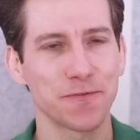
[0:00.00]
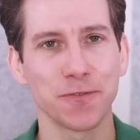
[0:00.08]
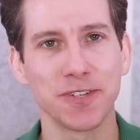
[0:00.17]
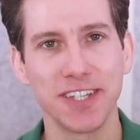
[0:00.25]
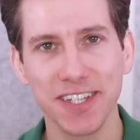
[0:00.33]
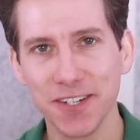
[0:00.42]
for
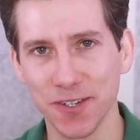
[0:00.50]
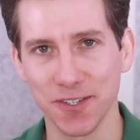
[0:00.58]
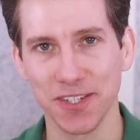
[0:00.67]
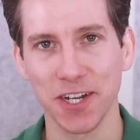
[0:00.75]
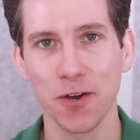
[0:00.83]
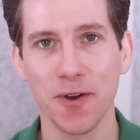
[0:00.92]

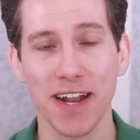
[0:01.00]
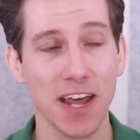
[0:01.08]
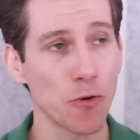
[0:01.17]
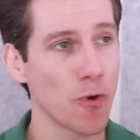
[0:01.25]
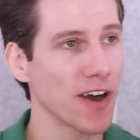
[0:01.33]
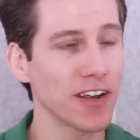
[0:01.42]
years, you know, and I
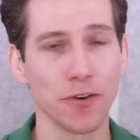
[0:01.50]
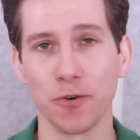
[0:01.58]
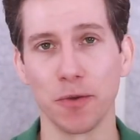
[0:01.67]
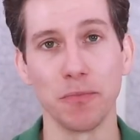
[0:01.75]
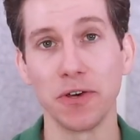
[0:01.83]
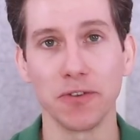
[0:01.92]
don't wanna
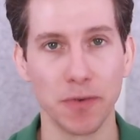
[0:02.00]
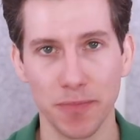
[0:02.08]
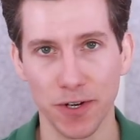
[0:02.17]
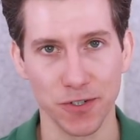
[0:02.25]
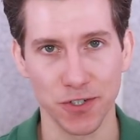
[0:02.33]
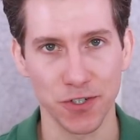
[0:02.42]
own a million
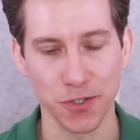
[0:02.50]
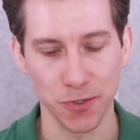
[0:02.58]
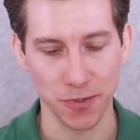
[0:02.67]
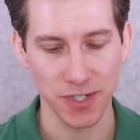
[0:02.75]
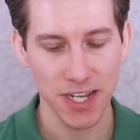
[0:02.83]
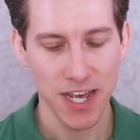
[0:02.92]
pairs of
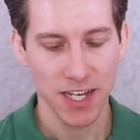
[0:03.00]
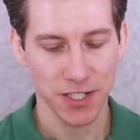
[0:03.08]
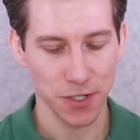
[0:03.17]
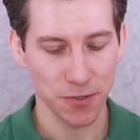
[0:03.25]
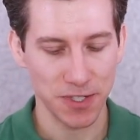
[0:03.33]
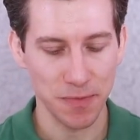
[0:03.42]
shoes.
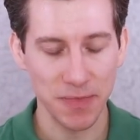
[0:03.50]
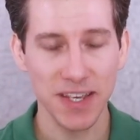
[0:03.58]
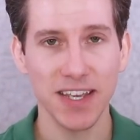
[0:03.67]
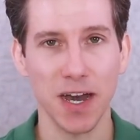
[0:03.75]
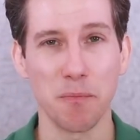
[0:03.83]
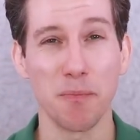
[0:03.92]
So to
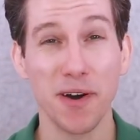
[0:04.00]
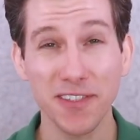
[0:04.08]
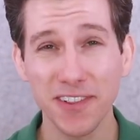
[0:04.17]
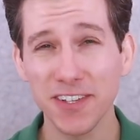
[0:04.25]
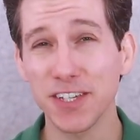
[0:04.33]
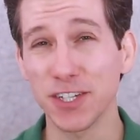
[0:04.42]
me, a
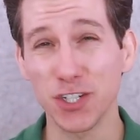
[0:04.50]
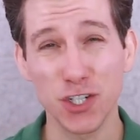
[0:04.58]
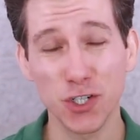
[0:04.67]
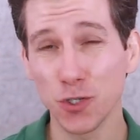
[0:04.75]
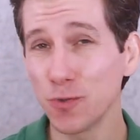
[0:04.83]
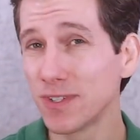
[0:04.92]
monthly
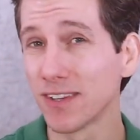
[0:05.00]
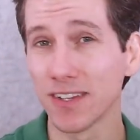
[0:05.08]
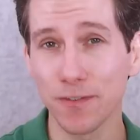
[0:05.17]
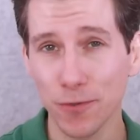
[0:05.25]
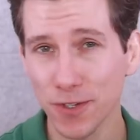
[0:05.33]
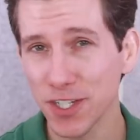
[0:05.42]
shoe
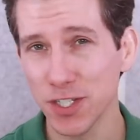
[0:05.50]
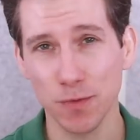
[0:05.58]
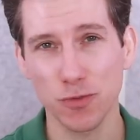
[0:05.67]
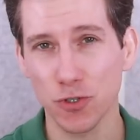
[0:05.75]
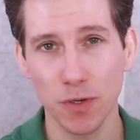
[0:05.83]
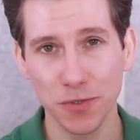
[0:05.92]
delivery
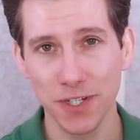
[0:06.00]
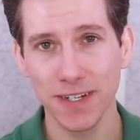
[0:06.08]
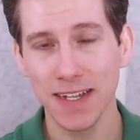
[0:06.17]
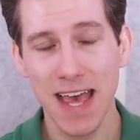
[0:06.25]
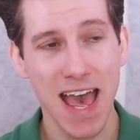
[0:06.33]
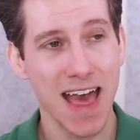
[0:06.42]

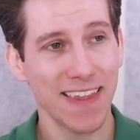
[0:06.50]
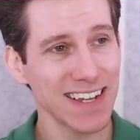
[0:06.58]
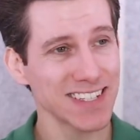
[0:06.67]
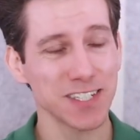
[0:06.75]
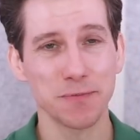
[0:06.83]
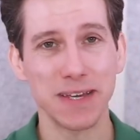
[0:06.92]
subscription, that
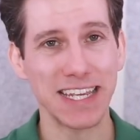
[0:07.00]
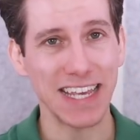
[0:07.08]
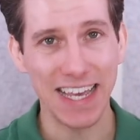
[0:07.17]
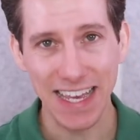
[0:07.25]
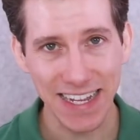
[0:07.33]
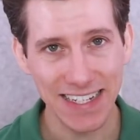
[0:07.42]
doesn't make
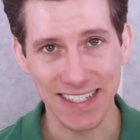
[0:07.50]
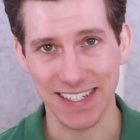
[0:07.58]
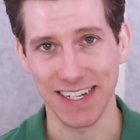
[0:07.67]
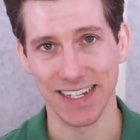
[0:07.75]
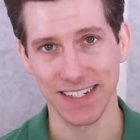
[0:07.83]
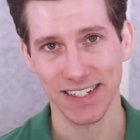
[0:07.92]
any
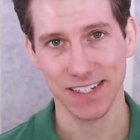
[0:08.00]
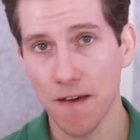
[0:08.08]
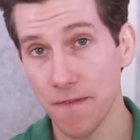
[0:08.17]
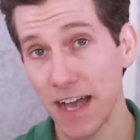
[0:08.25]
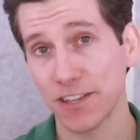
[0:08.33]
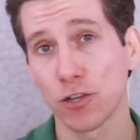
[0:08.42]
sense.
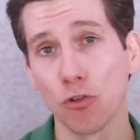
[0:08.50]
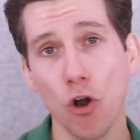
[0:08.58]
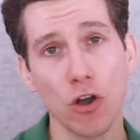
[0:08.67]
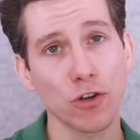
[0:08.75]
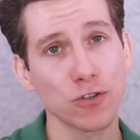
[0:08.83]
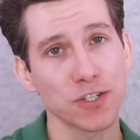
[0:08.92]
In fact, the
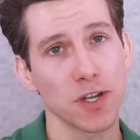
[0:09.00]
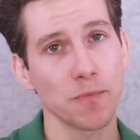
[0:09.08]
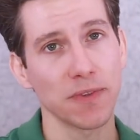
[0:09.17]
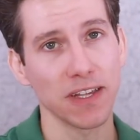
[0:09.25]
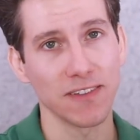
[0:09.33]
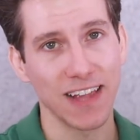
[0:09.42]
longer
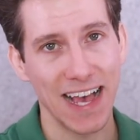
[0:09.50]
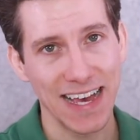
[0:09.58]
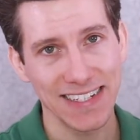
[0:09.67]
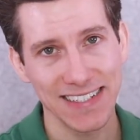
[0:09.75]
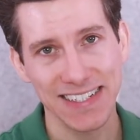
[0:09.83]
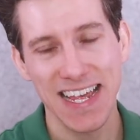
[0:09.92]
something
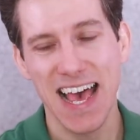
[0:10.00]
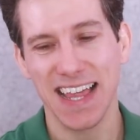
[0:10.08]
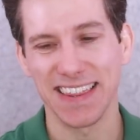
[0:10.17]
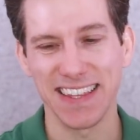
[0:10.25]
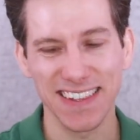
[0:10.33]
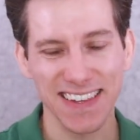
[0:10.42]
lasts,
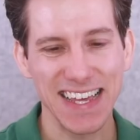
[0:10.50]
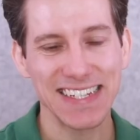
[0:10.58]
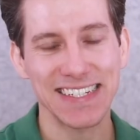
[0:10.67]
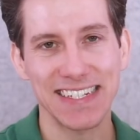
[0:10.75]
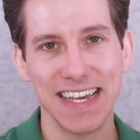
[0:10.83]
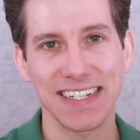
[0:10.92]
the
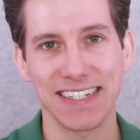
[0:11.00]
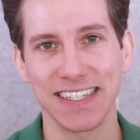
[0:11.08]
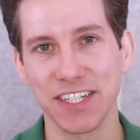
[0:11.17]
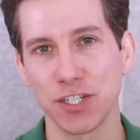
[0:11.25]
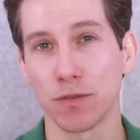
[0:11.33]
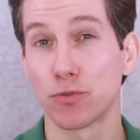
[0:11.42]
less sense
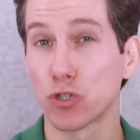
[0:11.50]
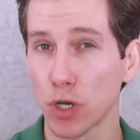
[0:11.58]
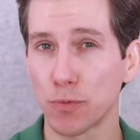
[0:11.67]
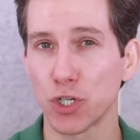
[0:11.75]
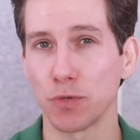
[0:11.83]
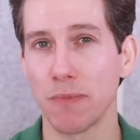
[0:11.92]
the
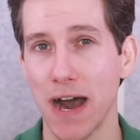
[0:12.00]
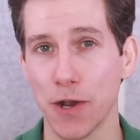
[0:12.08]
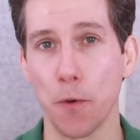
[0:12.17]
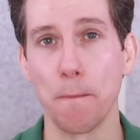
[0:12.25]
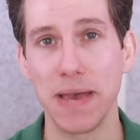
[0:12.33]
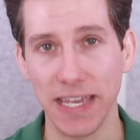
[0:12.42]
subscription
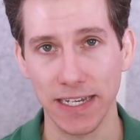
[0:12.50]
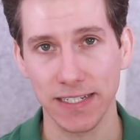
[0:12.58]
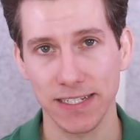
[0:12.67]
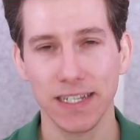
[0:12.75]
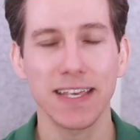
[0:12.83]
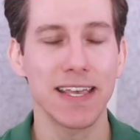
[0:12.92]
model
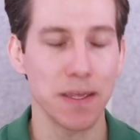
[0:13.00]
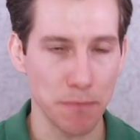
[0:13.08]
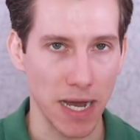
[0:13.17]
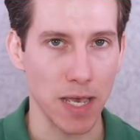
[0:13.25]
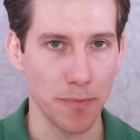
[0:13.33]
makes, in my